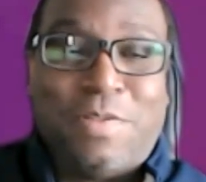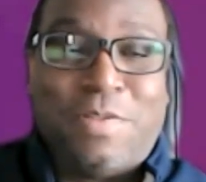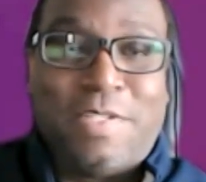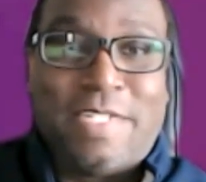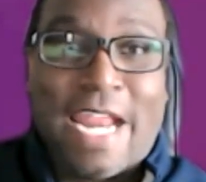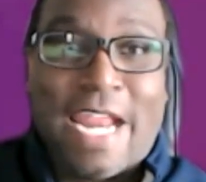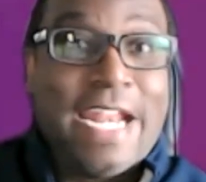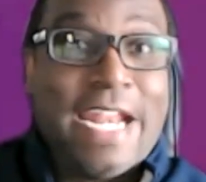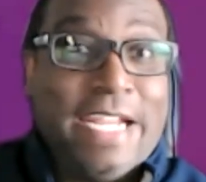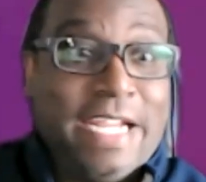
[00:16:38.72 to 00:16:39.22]

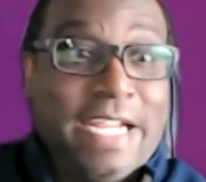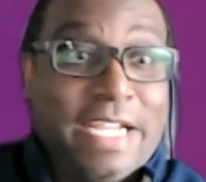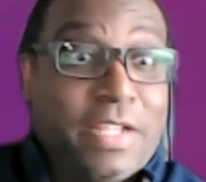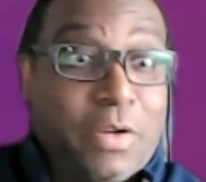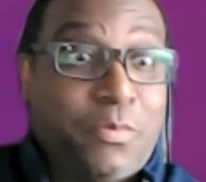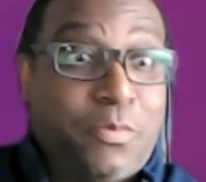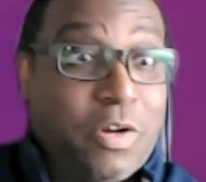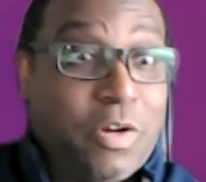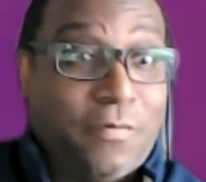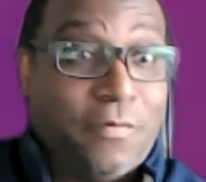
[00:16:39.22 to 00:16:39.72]
standing in
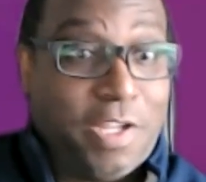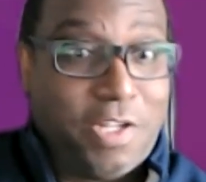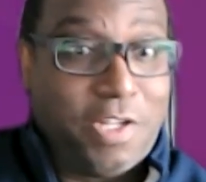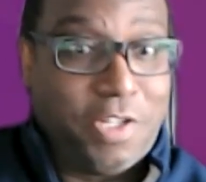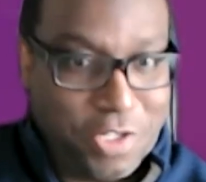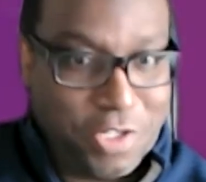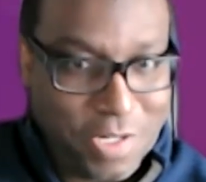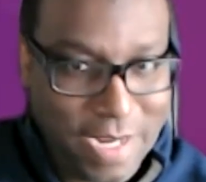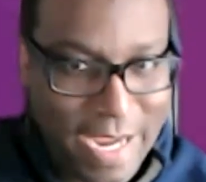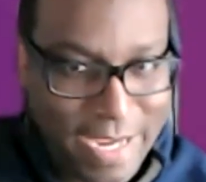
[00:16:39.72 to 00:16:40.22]
their
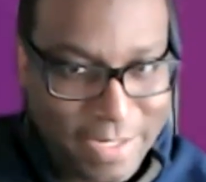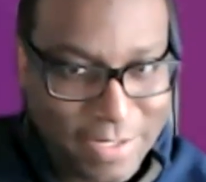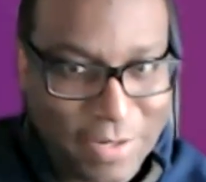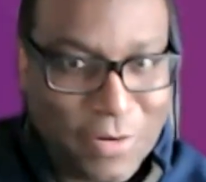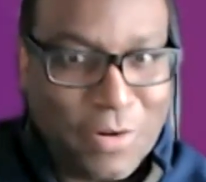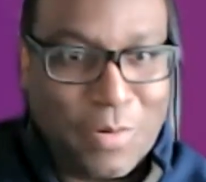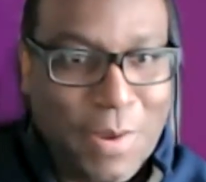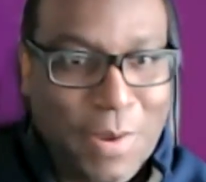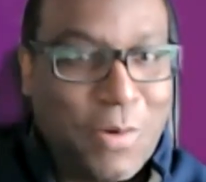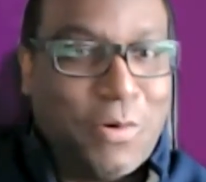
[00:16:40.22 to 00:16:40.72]
privilege, as
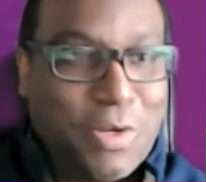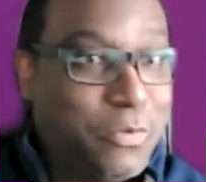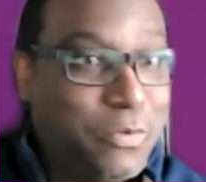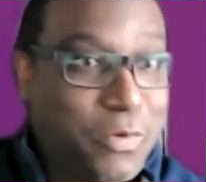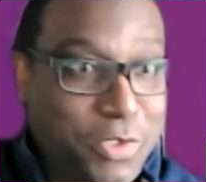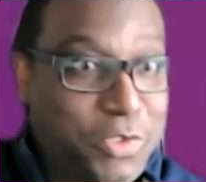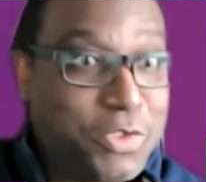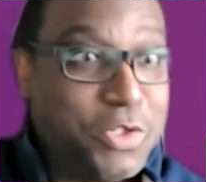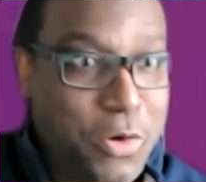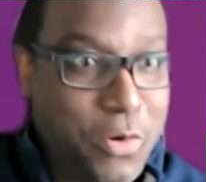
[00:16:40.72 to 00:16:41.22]
her opponent
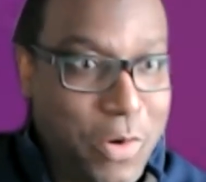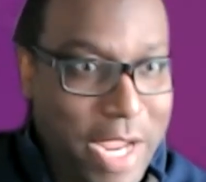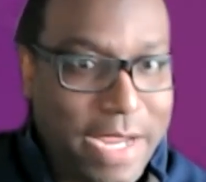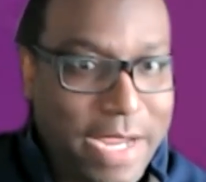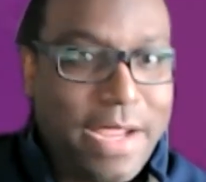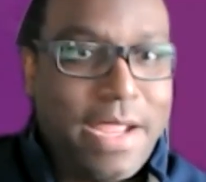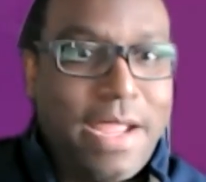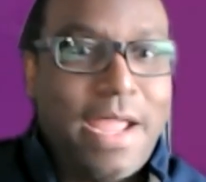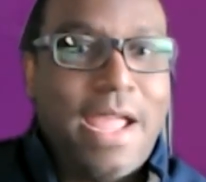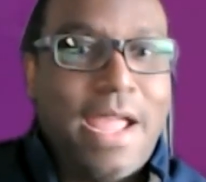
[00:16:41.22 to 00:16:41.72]
was
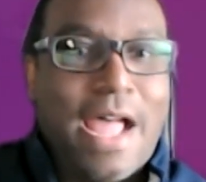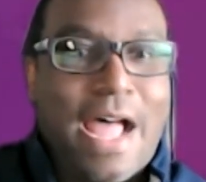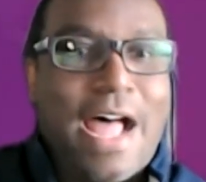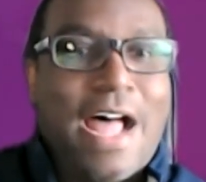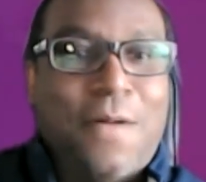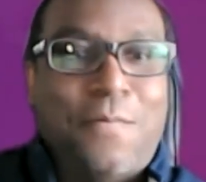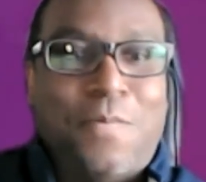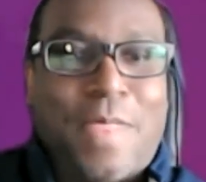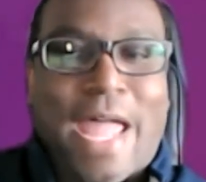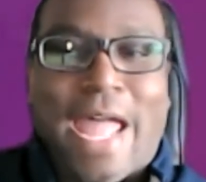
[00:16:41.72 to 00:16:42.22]
doing,
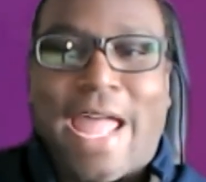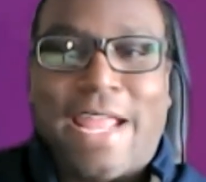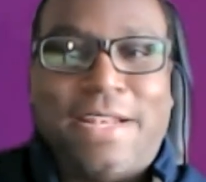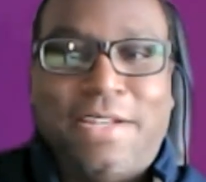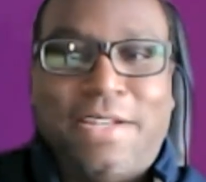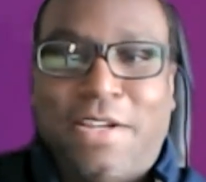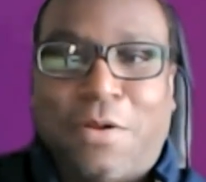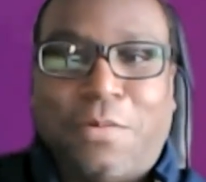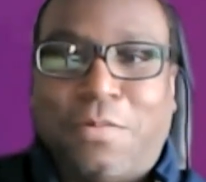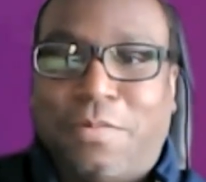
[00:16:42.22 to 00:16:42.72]
that,
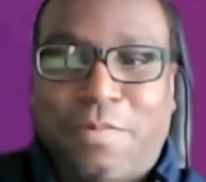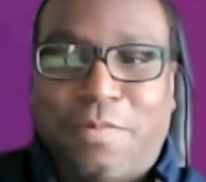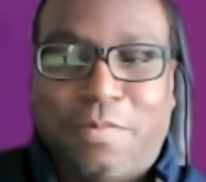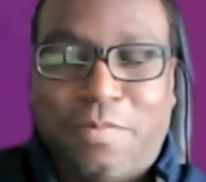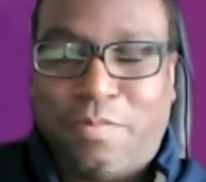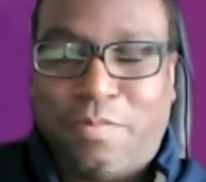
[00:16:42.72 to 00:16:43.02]
you know,